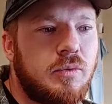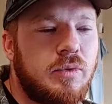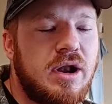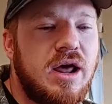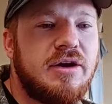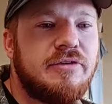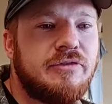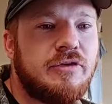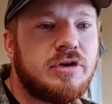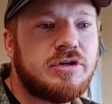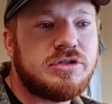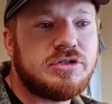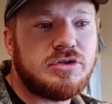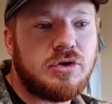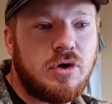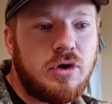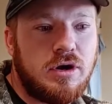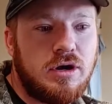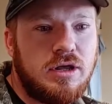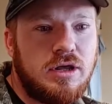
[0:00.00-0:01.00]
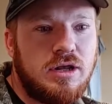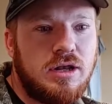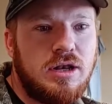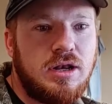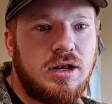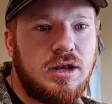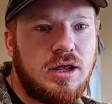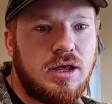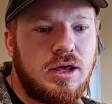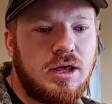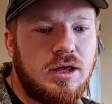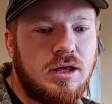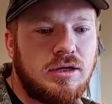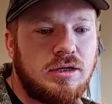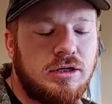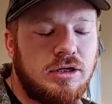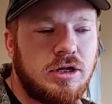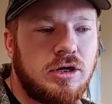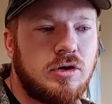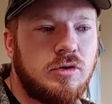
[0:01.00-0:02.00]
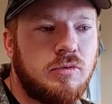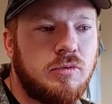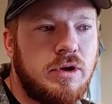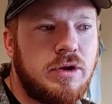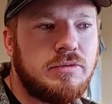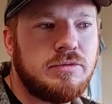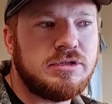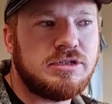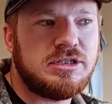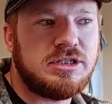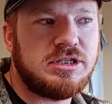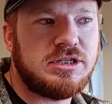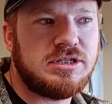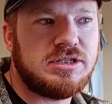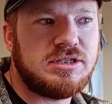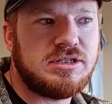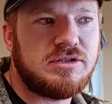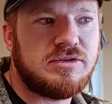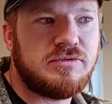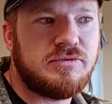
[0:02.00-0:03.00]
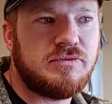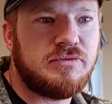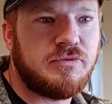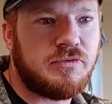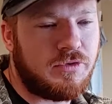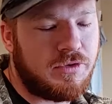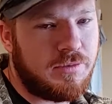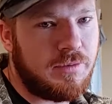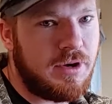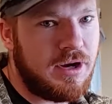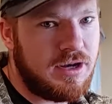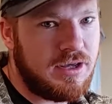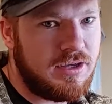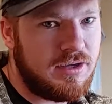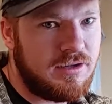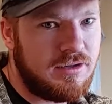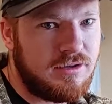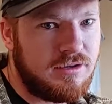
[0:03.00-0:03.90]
when I first started, you know, it was just for the money.